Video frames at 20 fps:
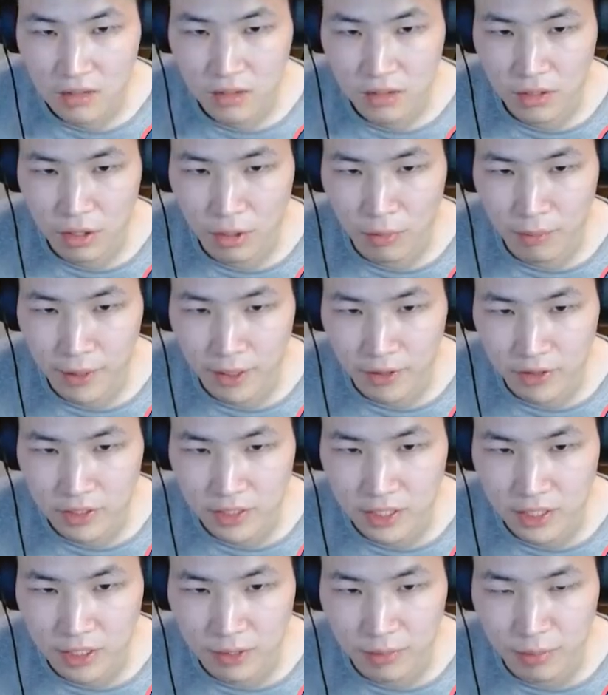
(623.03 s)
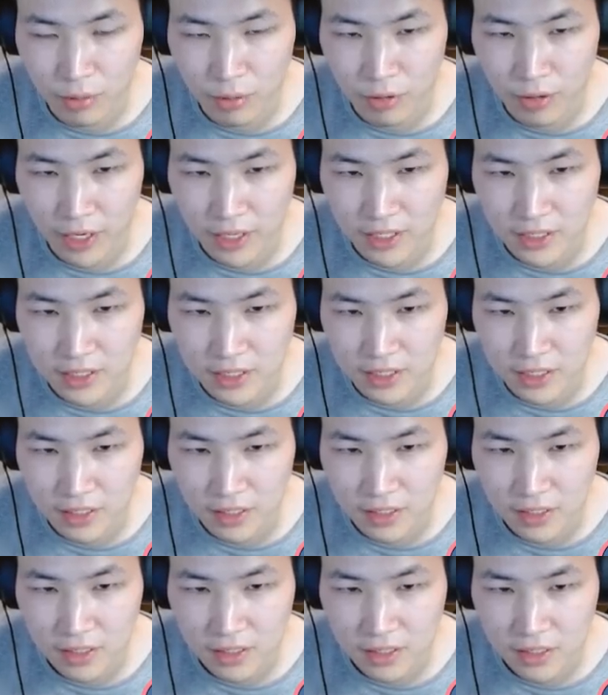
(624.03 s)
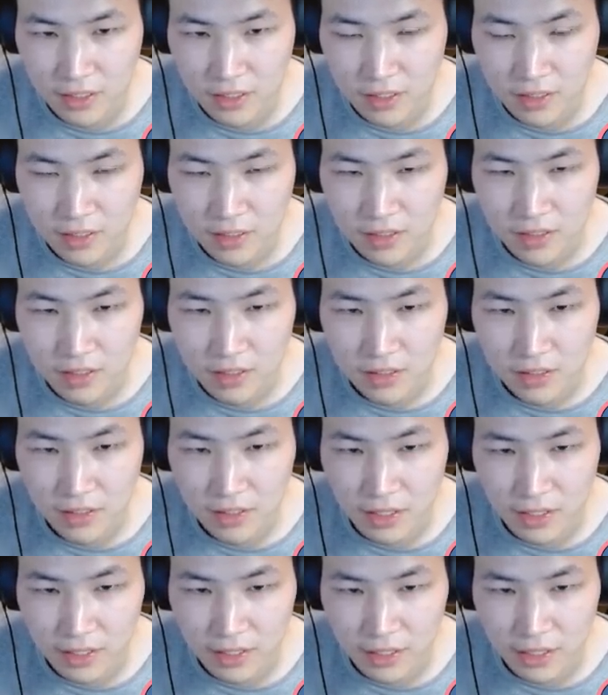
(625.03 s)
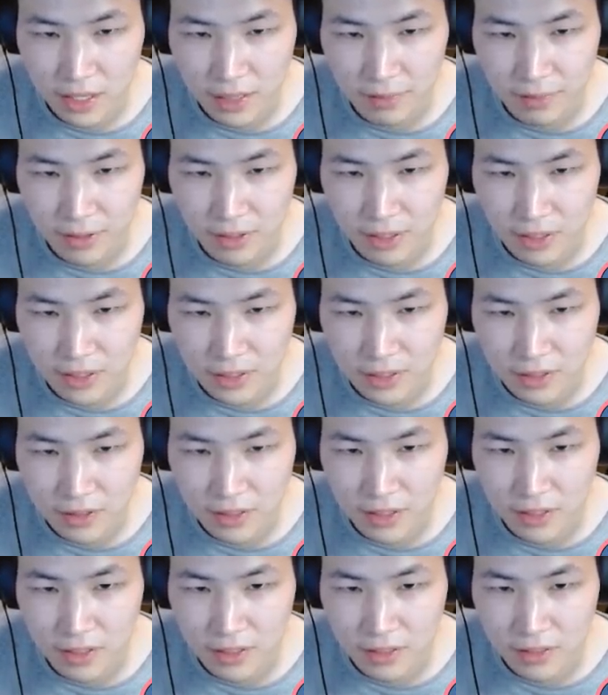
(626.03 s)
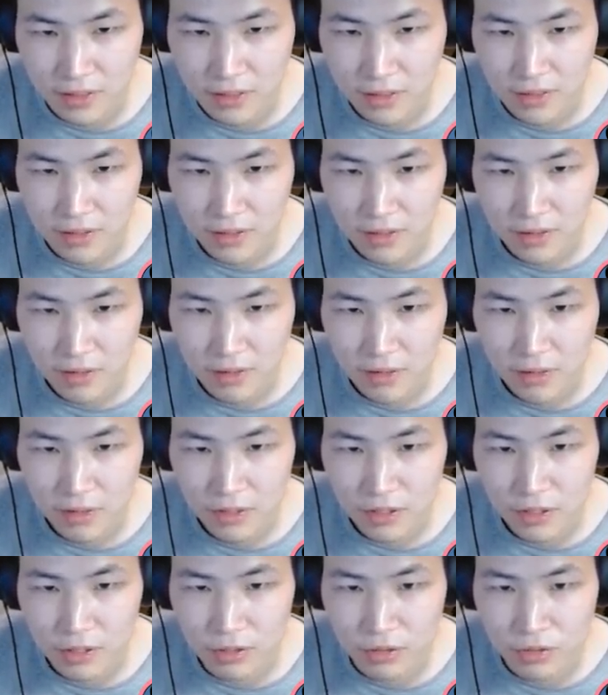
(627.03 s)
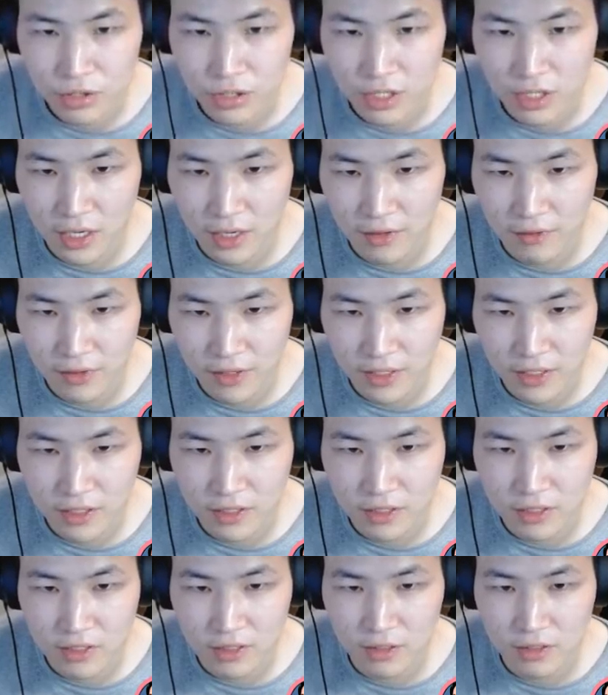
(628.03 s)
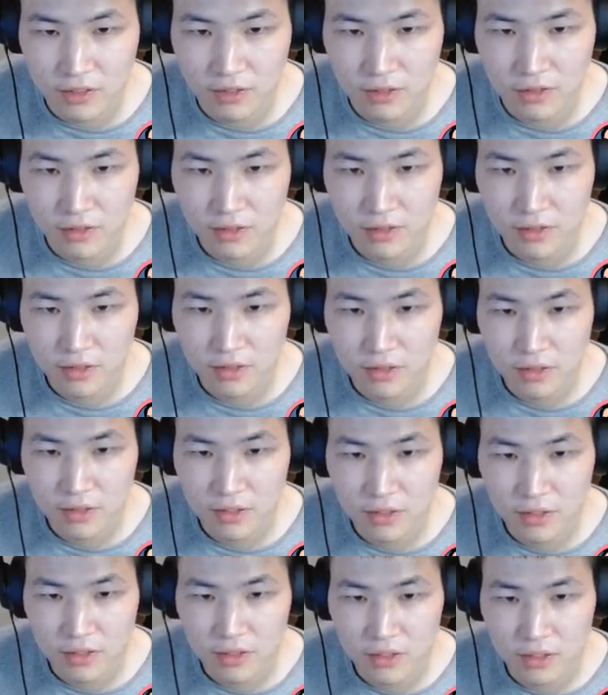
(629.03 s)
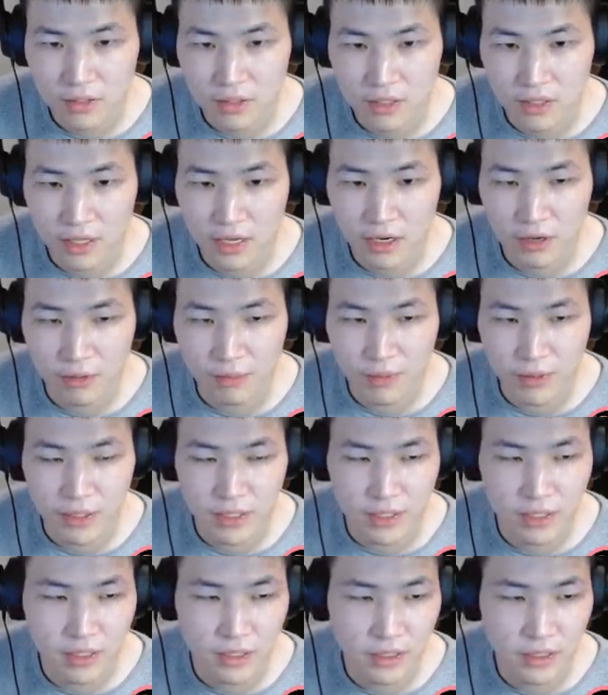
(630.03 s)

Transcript: Oh, Perez had a poor exit. I think I can capitalize on that. Huge dive into the hairpin.